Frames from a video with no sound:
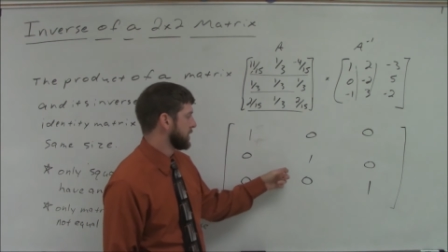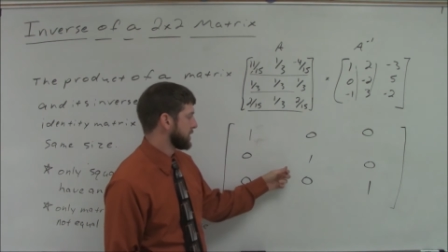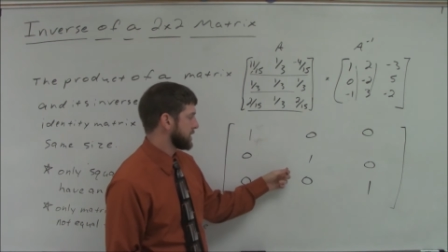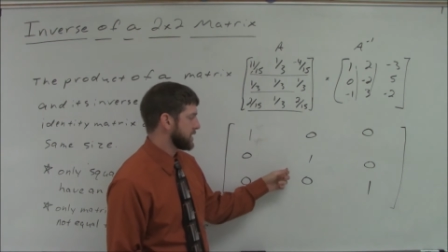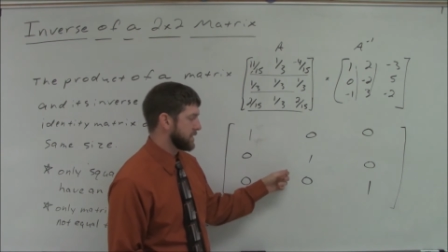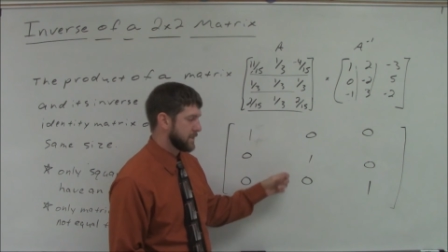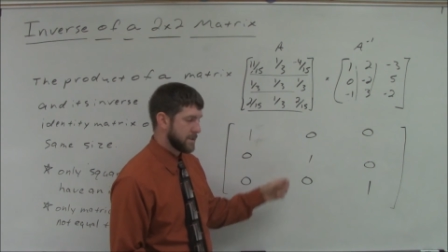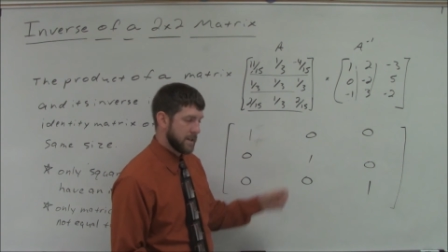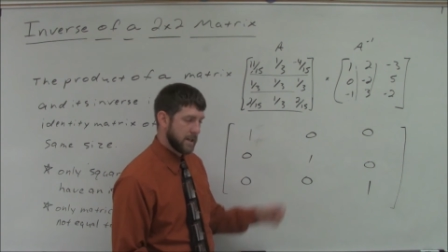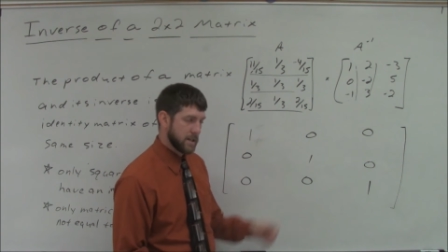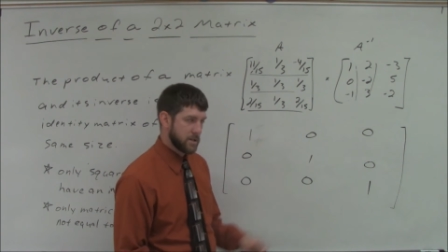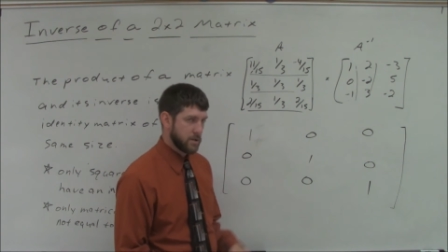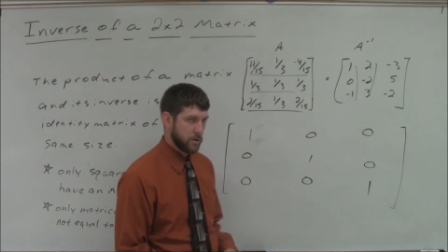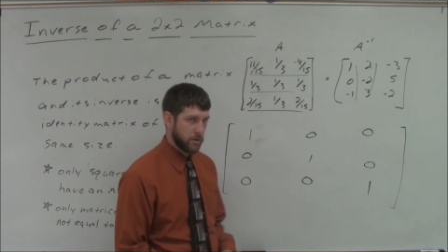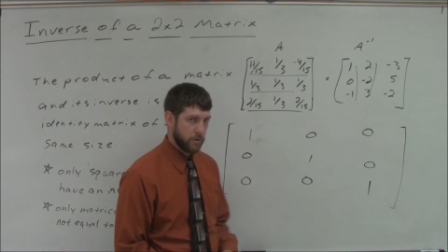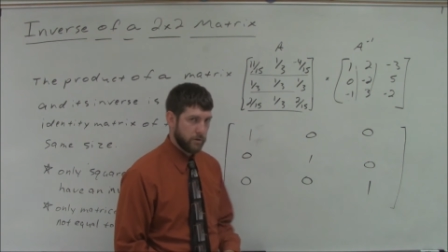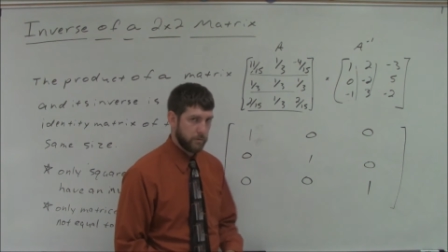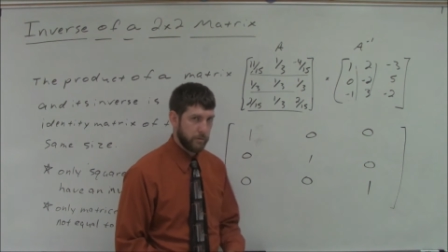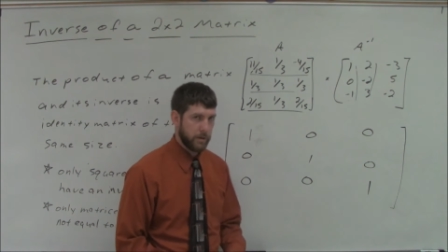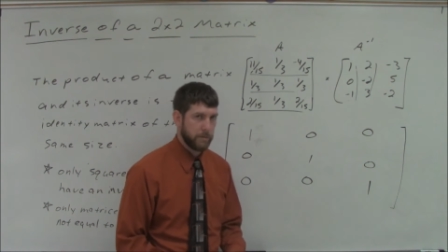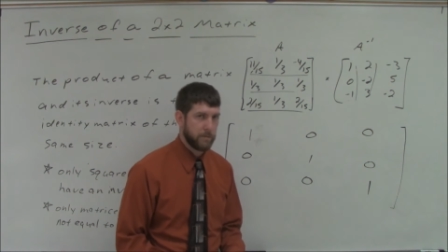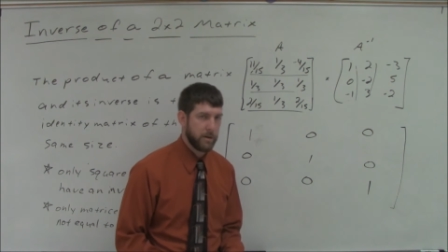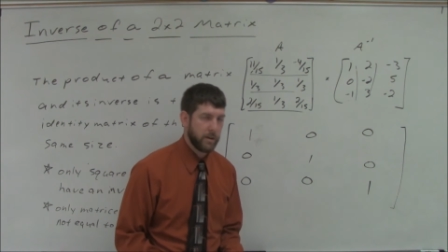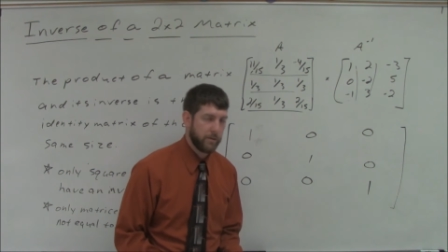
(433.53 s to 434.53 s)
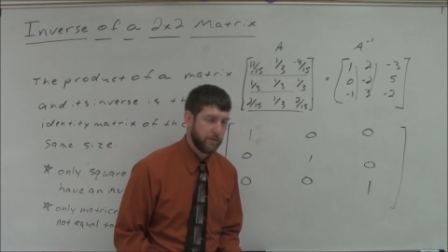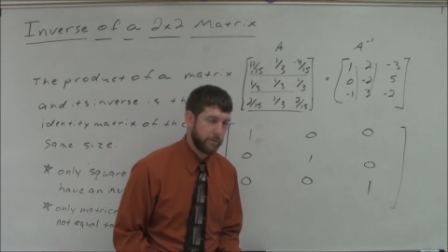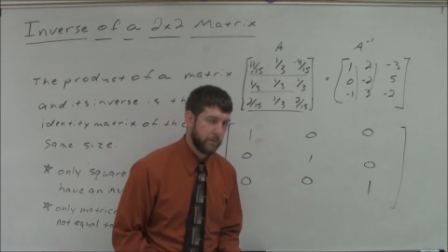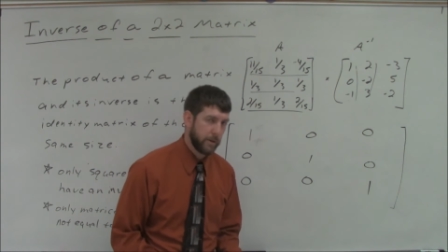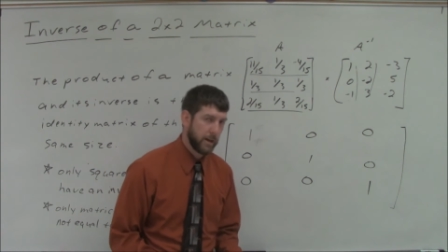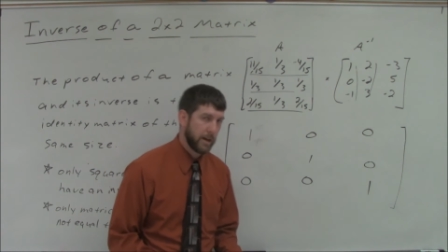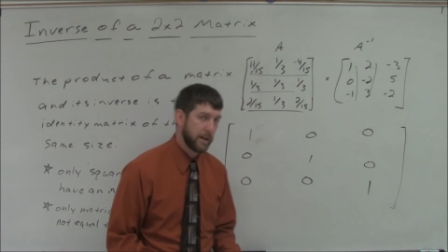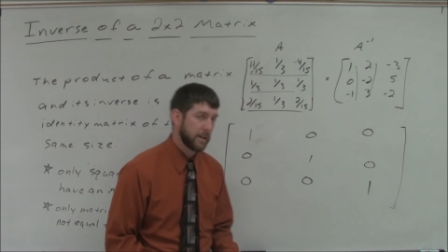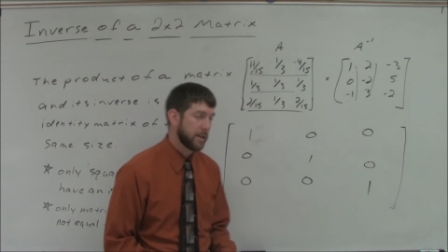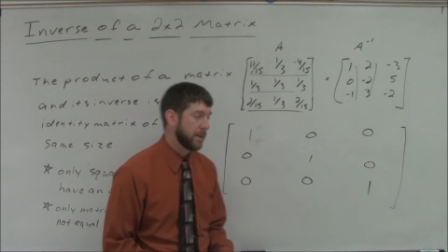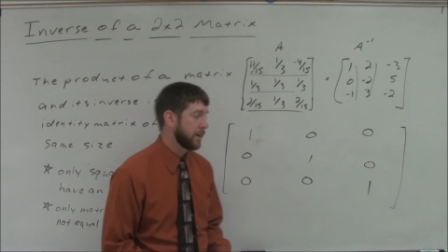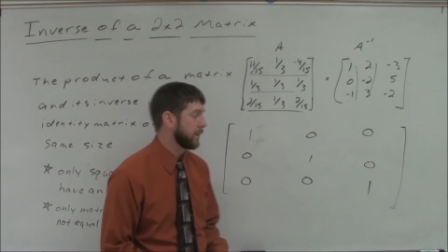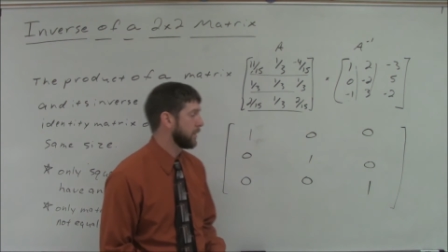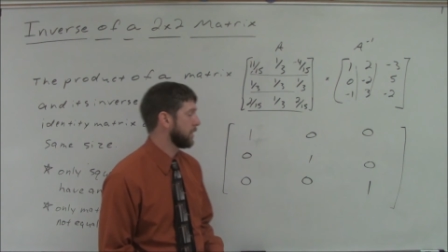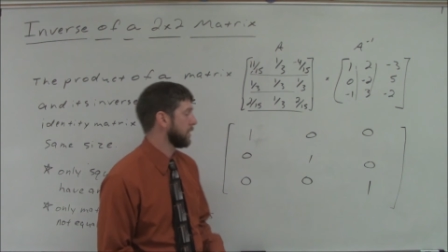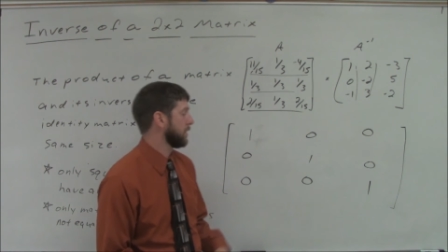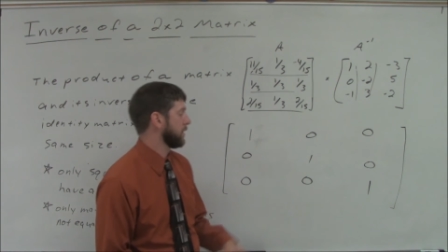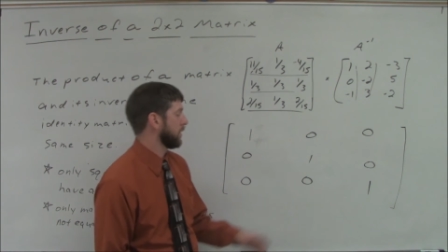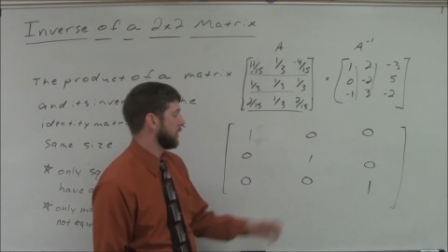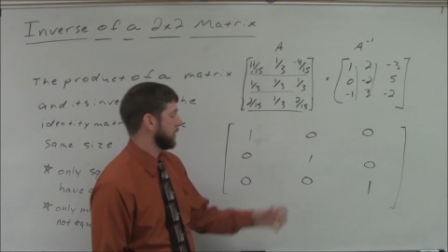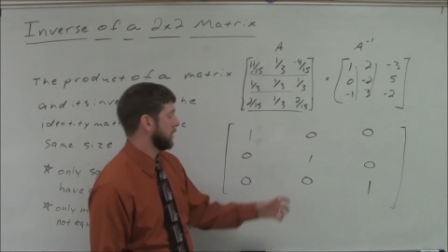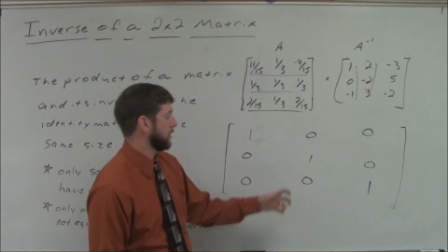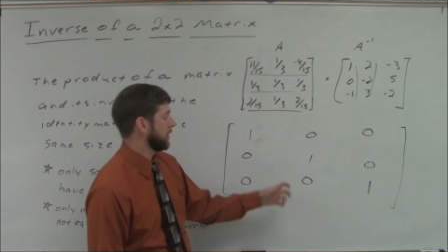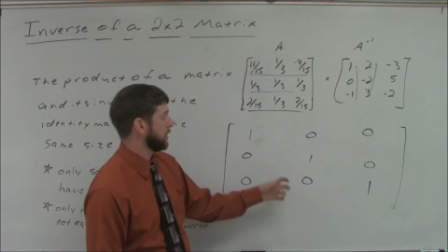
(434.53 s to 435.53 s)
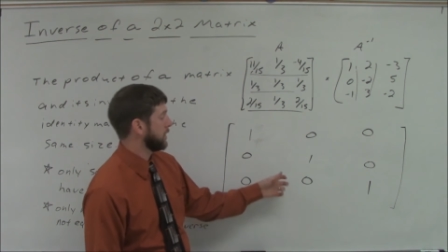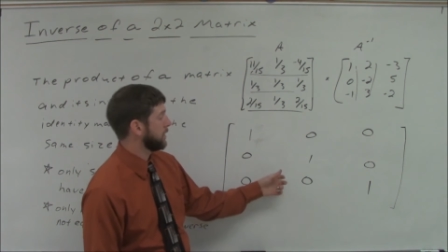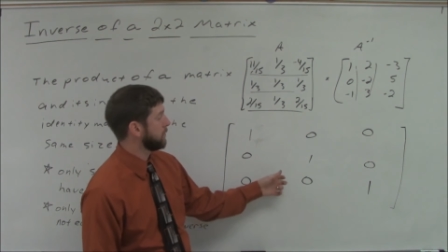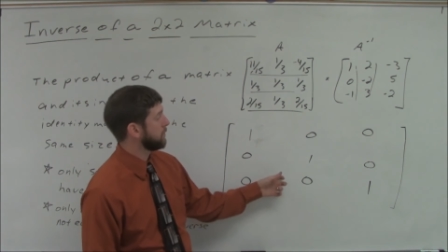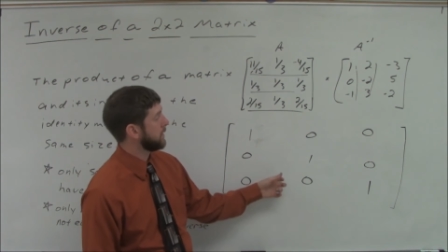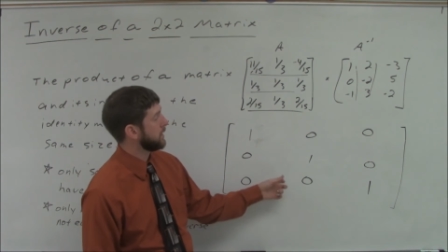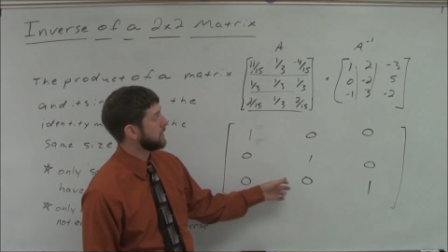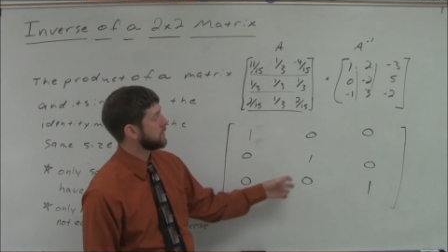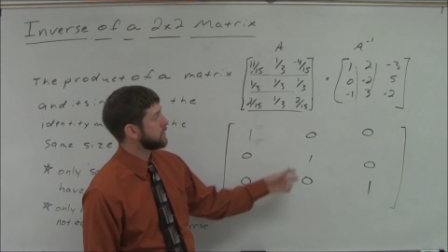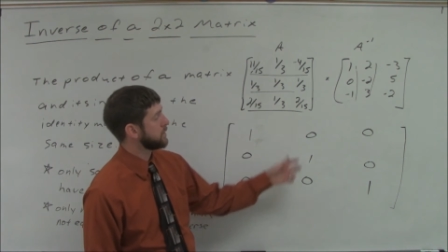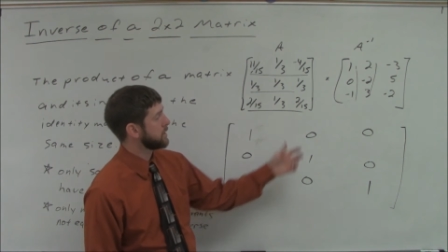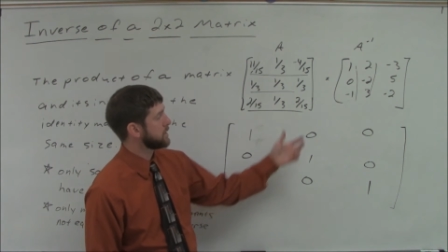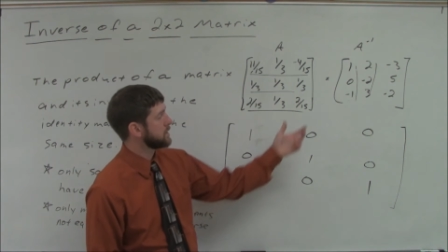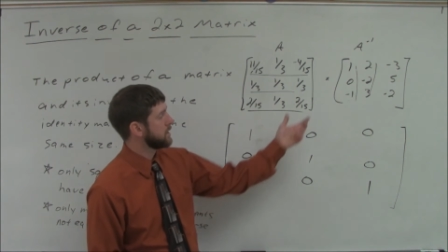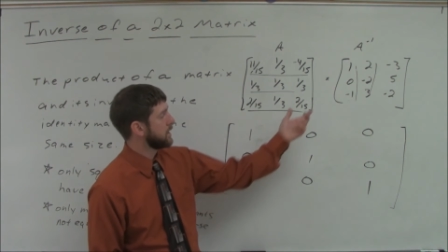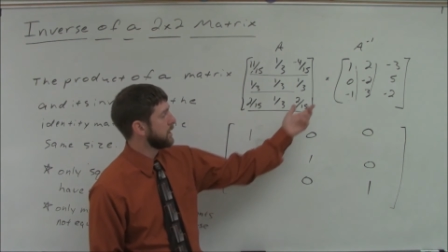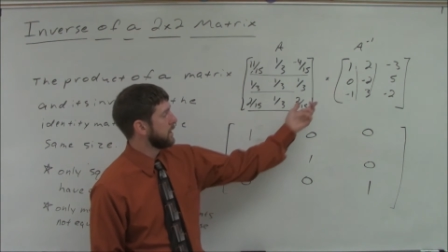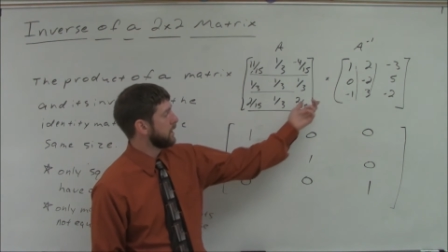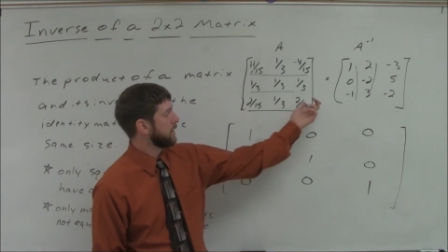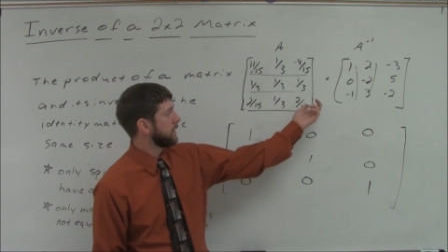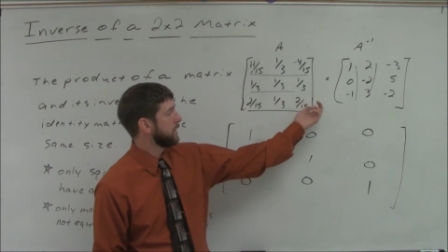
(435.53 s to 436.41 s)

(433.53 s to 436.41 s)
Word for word: Since that's our 3 by 3 identity matrix,